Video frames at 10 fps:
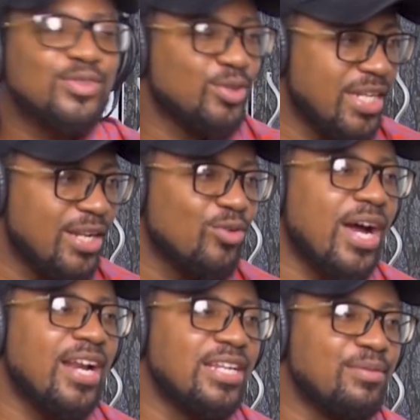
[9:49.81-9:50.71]
Today, look
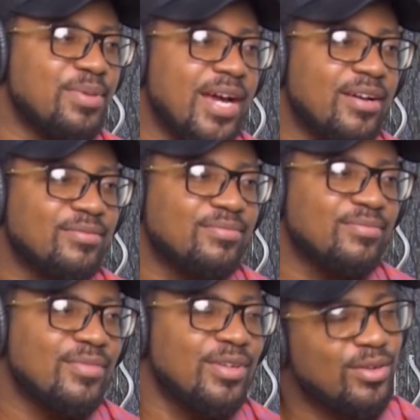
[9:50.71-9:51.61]
at Libya,
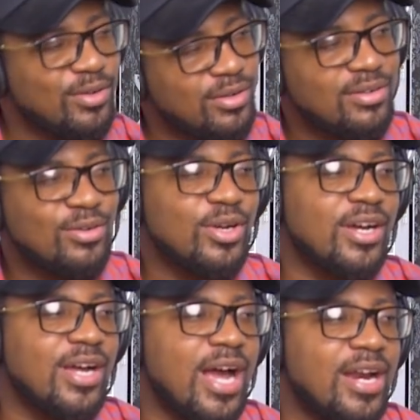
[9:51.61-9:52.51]
look
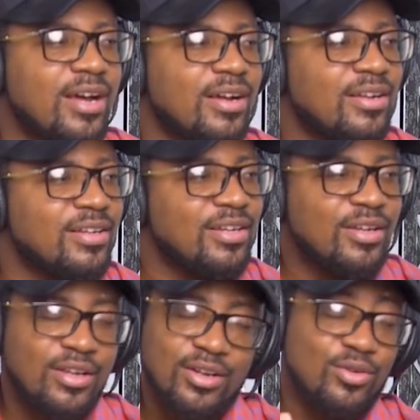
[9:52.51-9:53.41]
at Ghana,
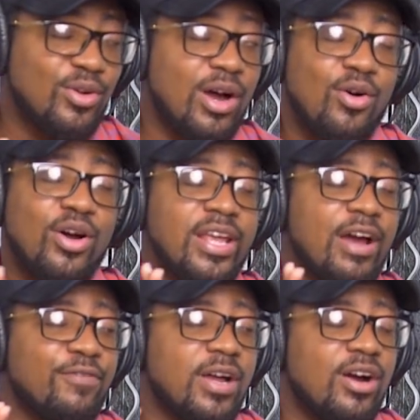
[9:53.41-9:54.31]
look at all the
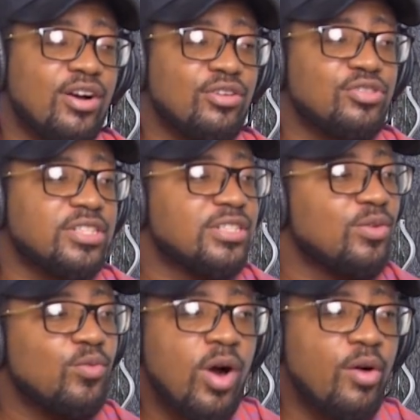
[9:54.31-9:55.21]
African countries.
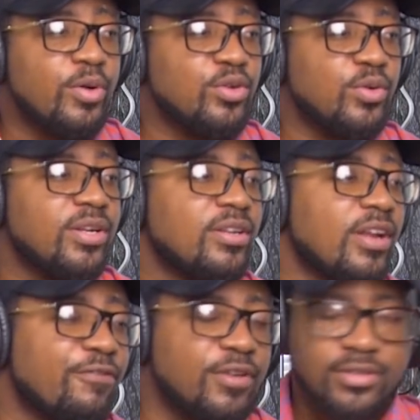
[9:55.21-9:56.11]
What are we doing?
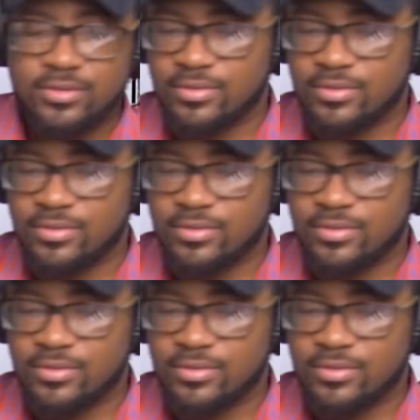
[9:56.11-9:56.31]
Nothing.